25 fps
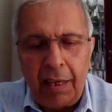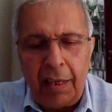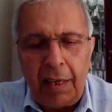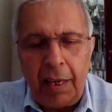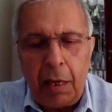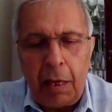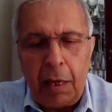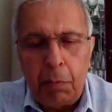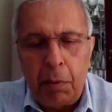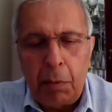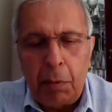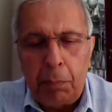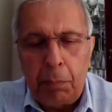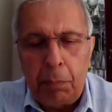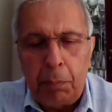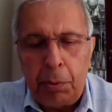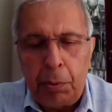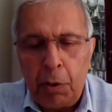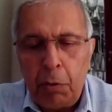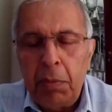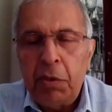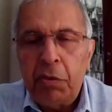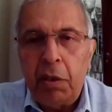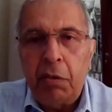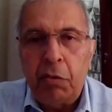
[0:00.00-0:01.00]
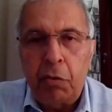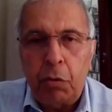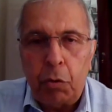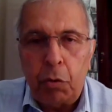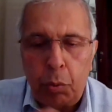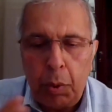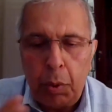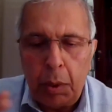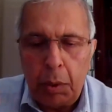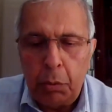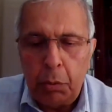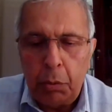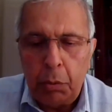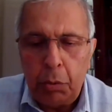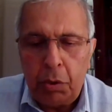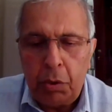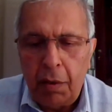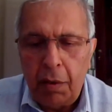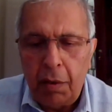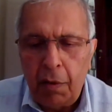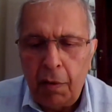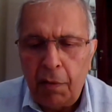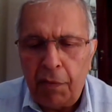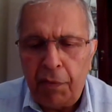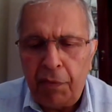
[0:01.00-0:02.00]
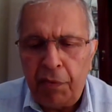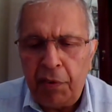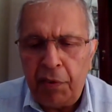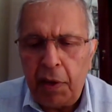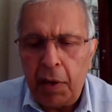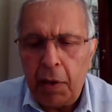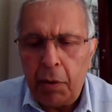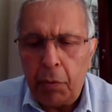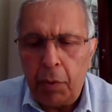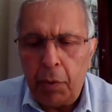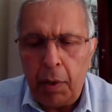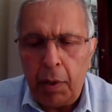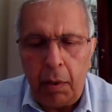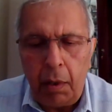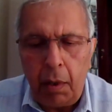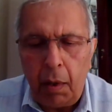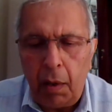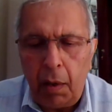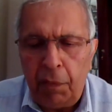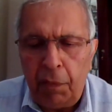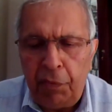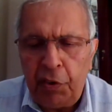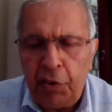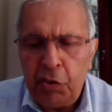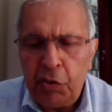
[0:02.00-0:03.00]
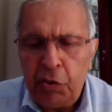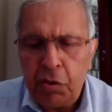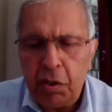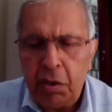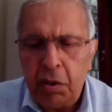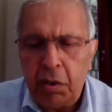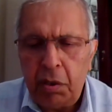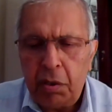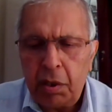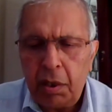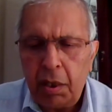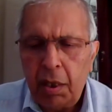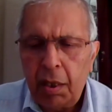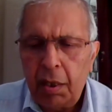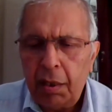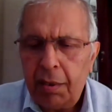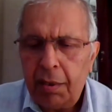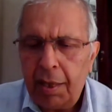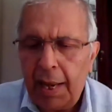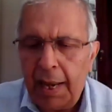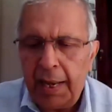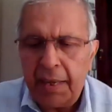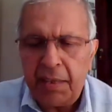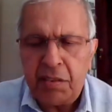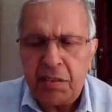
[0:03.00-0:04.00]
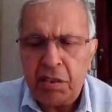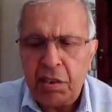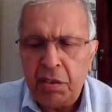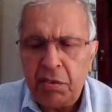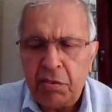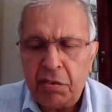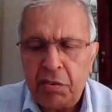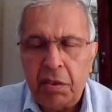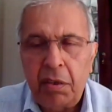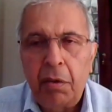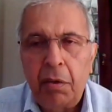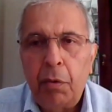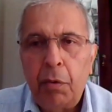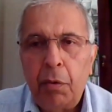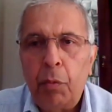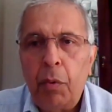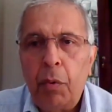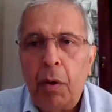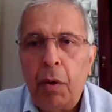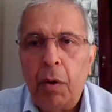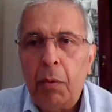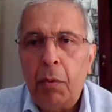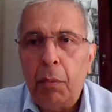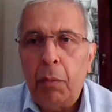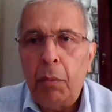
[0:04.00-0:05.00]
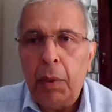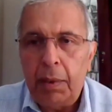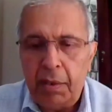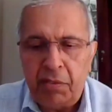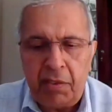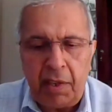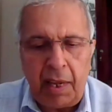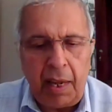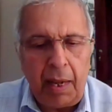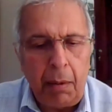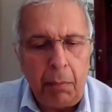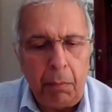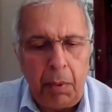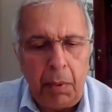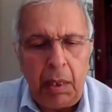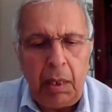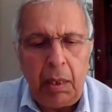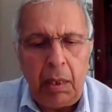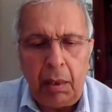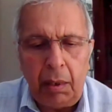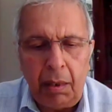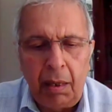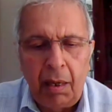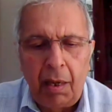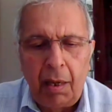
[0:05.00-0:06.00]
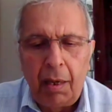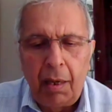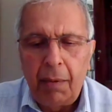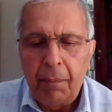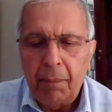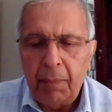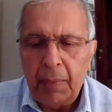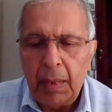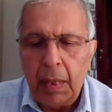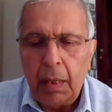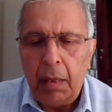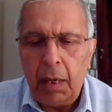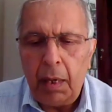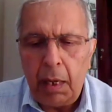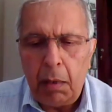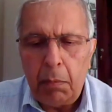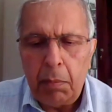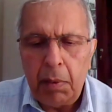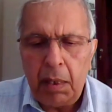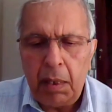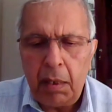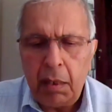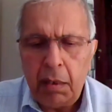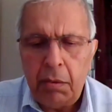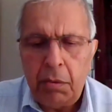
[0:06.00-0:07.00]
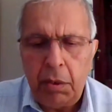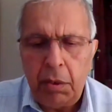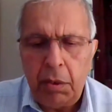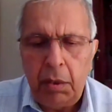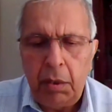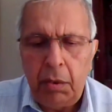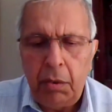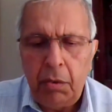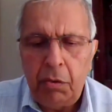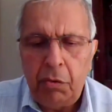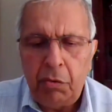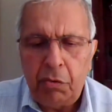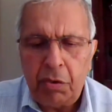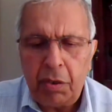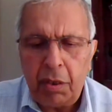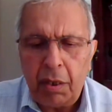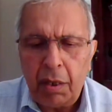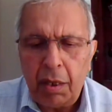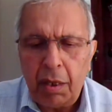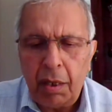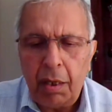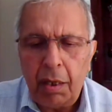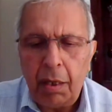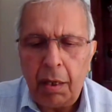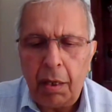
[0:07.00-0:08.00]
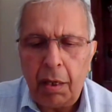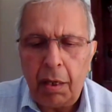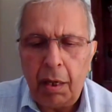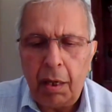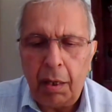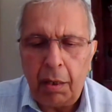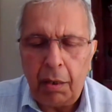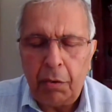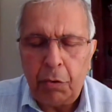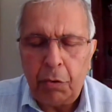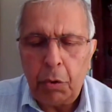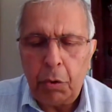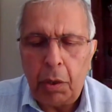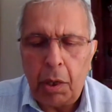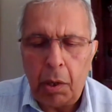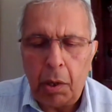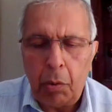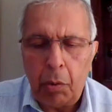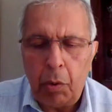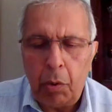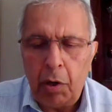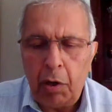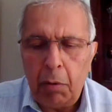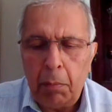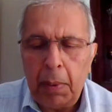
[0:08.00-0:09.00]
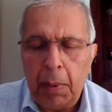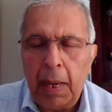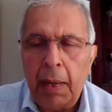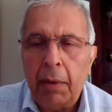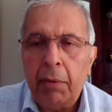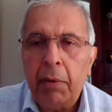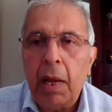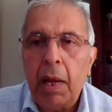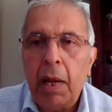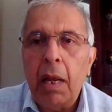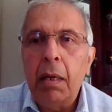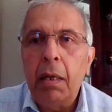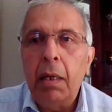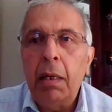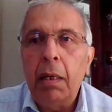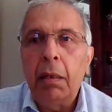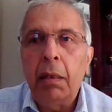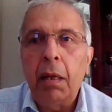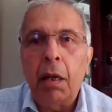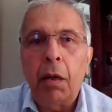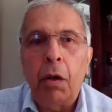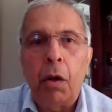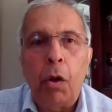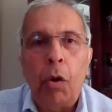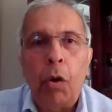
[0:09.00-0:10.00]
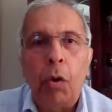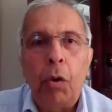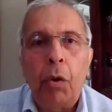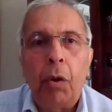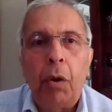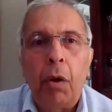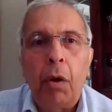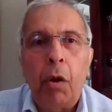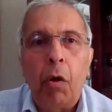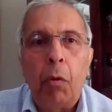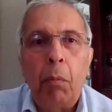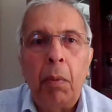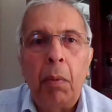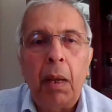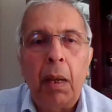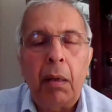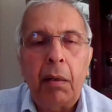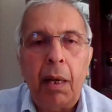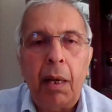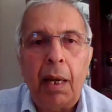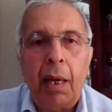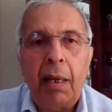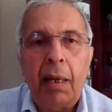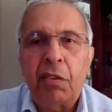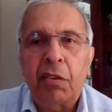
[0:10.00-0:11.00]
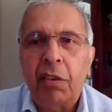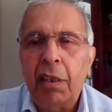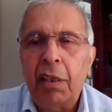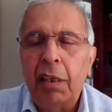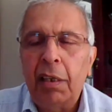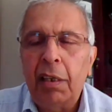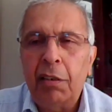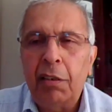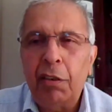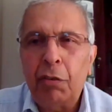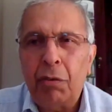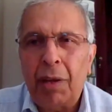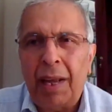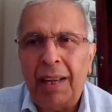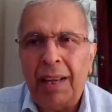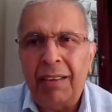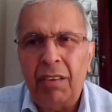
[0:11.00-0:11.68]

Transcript: Labour promises, quote, fair and efficient taxes. Well, what does that mean? Labour continues to go on about ending the non-dom tax status.